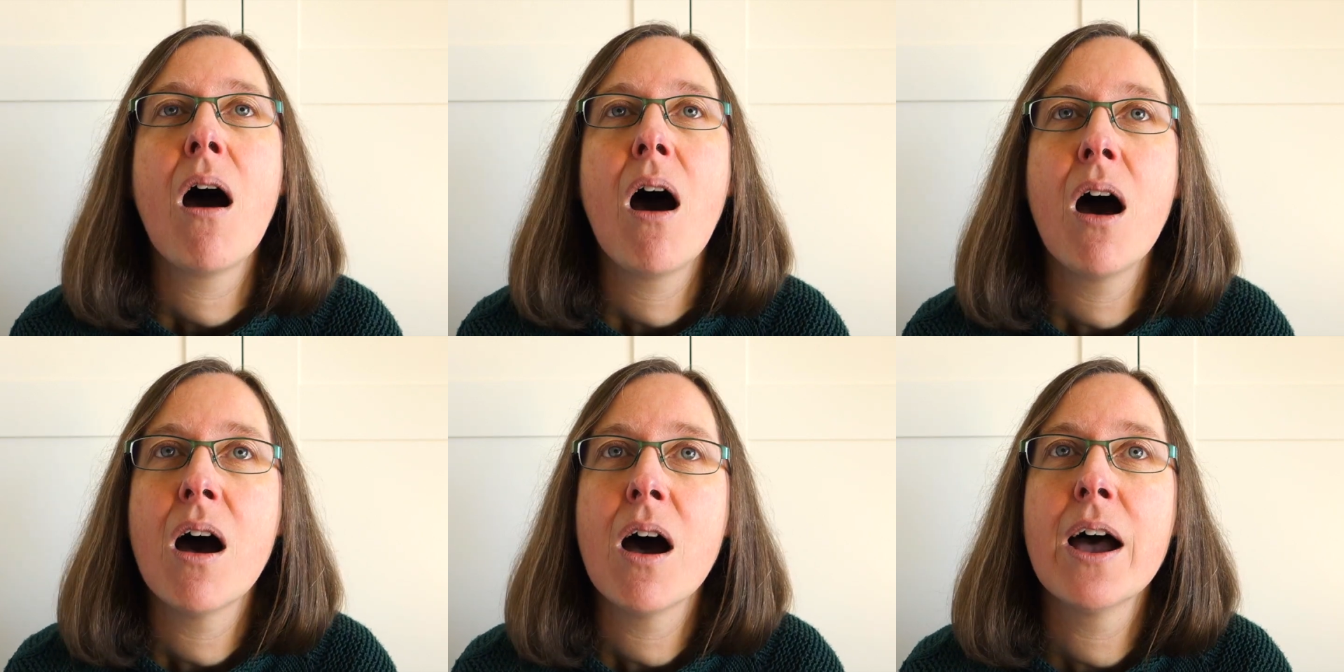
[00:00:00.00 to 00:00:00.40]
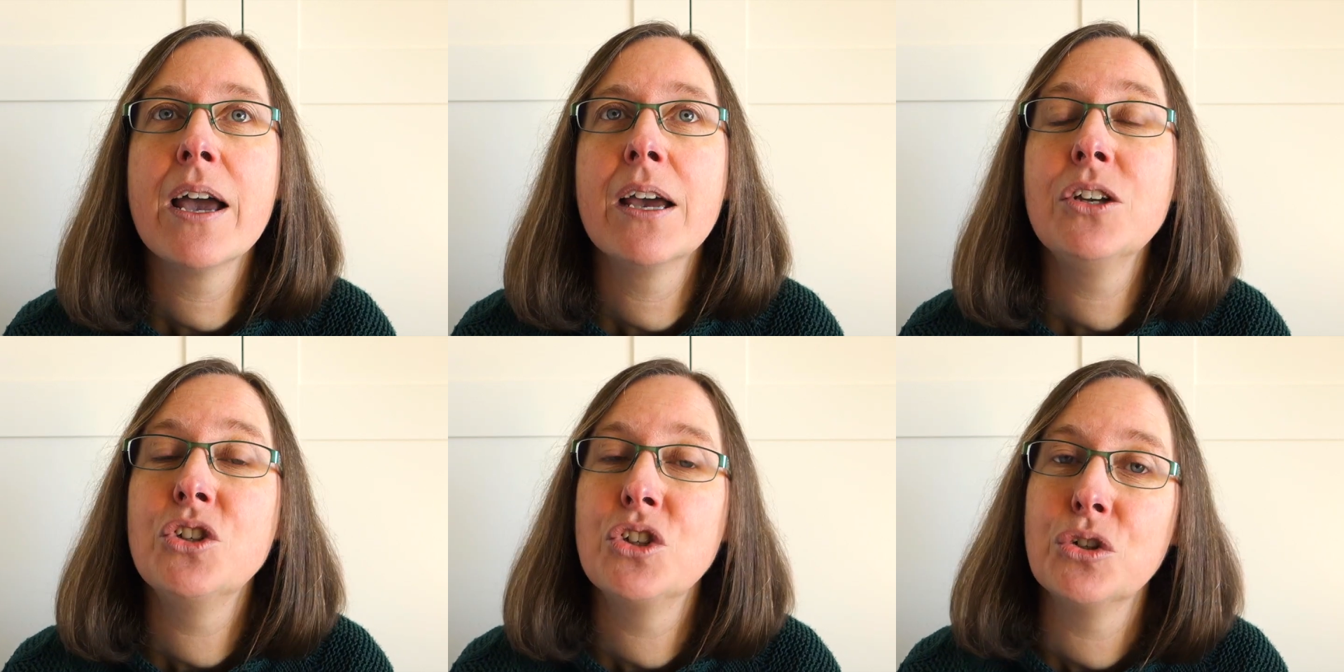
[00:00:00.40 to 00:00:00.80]

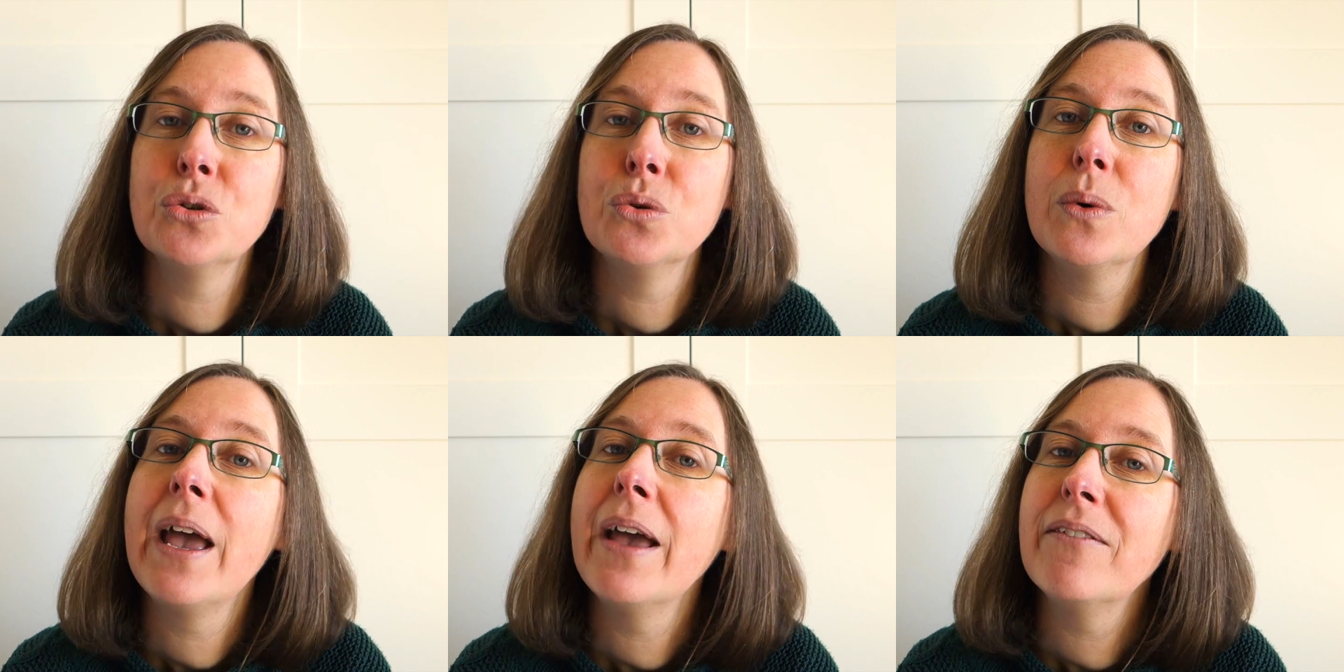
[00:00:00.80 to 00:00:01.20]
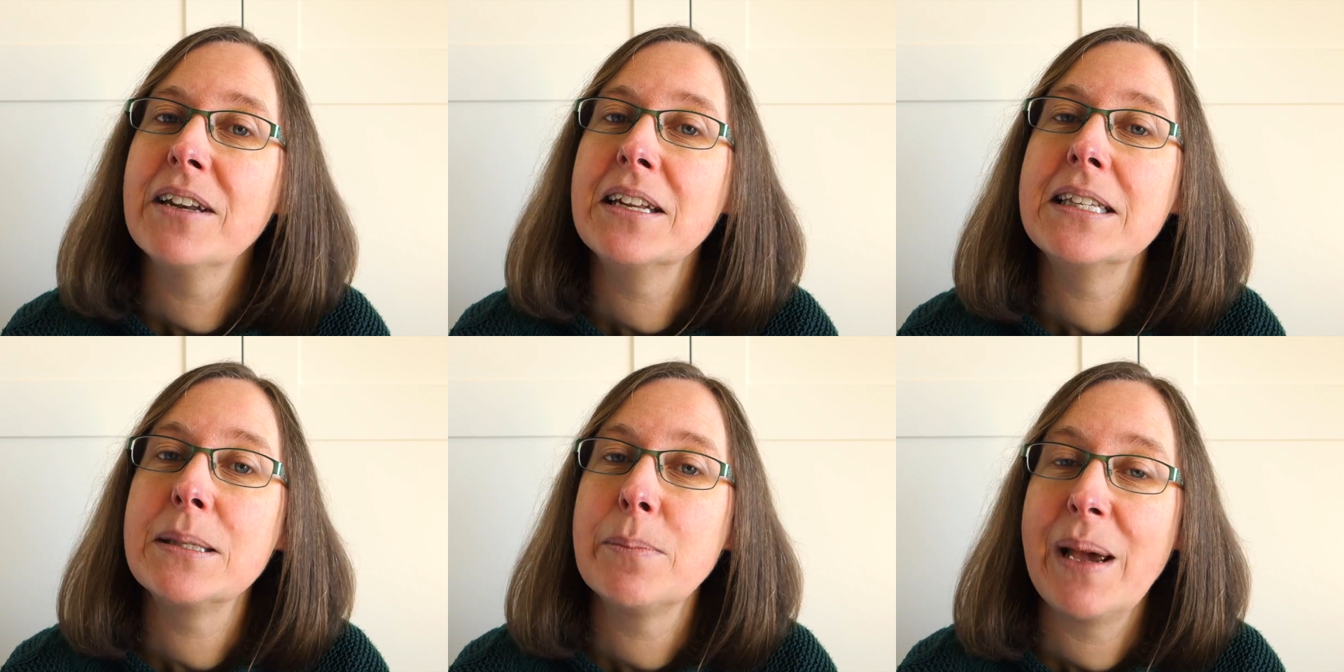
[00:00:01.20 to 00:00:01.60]
I do
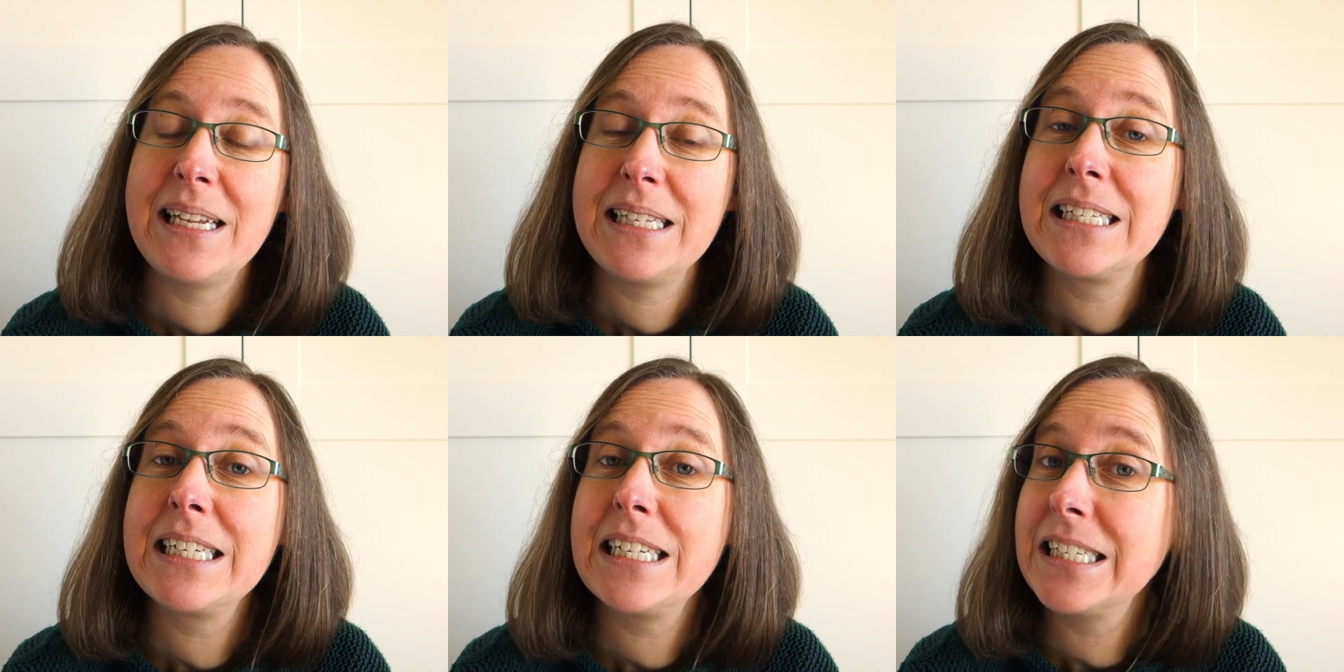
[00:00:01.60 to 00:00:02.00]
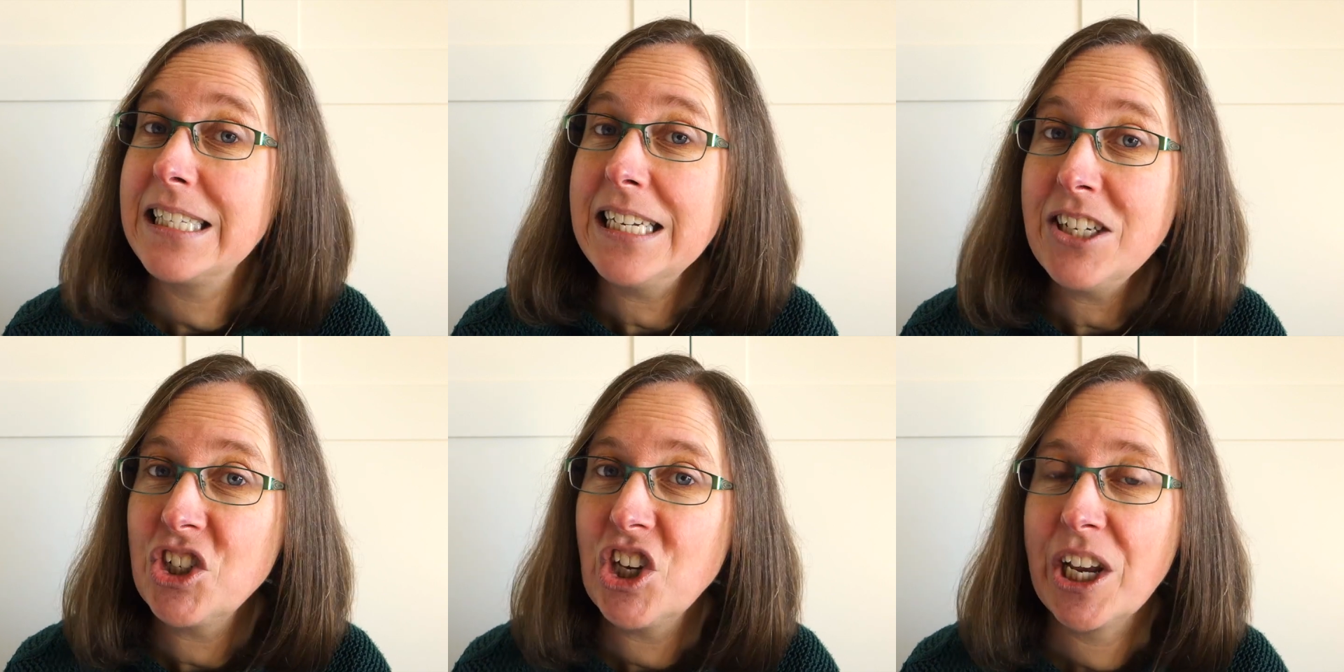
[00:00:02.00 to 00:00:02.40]
evidence-based
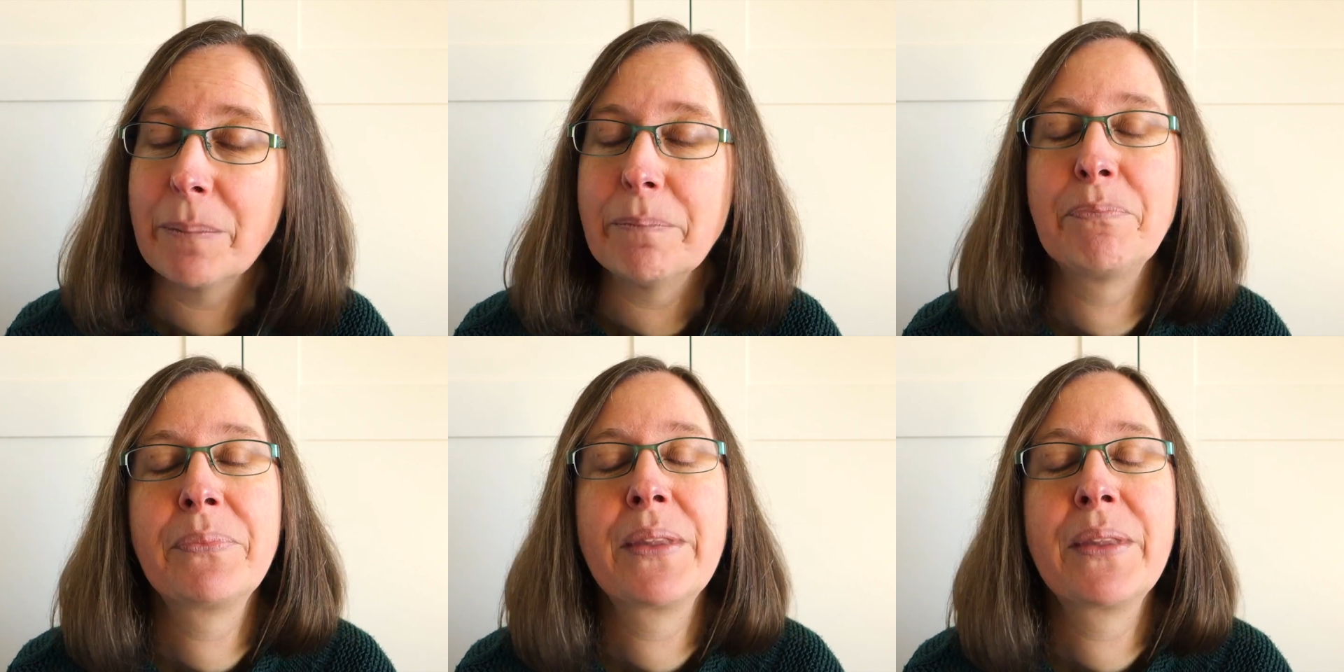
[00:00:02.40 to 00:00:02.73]
stitching.